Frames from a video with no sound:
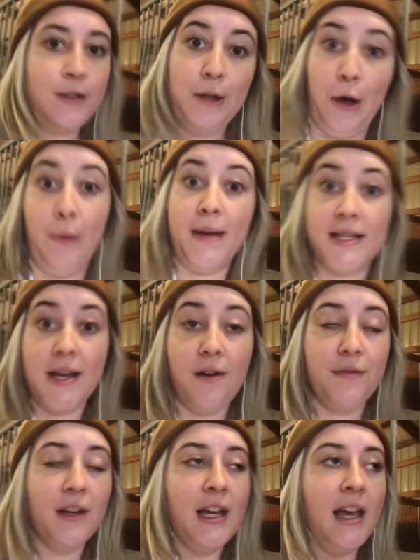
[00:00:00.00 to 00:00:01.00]
go myself.
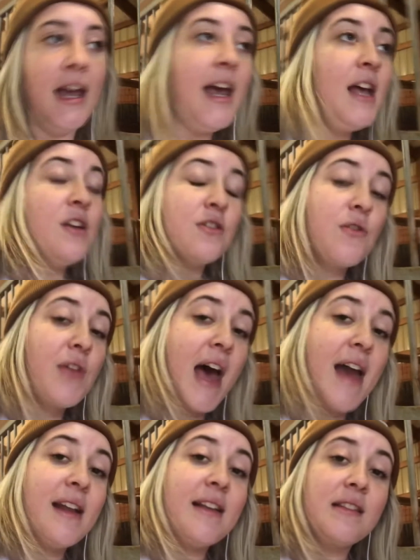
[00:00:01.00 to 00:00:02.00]
So
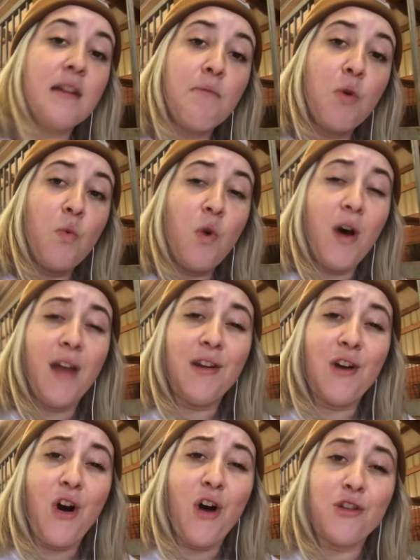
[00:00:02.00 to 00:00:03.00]
that is number one
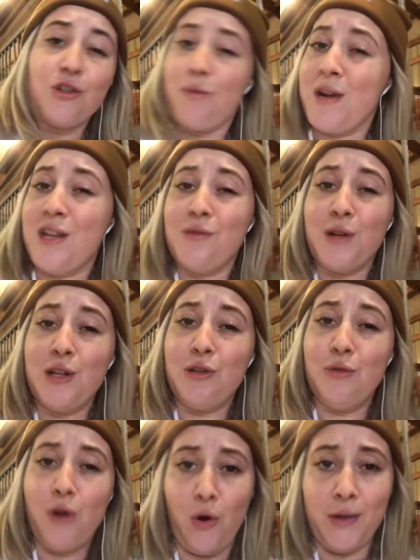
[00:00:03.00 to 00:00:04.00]
on
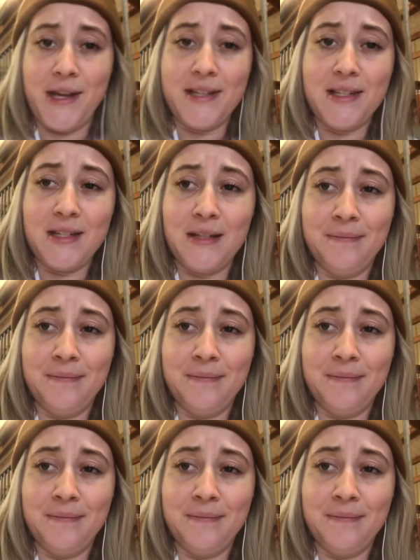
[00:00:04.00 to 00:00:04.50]
2022 goal list.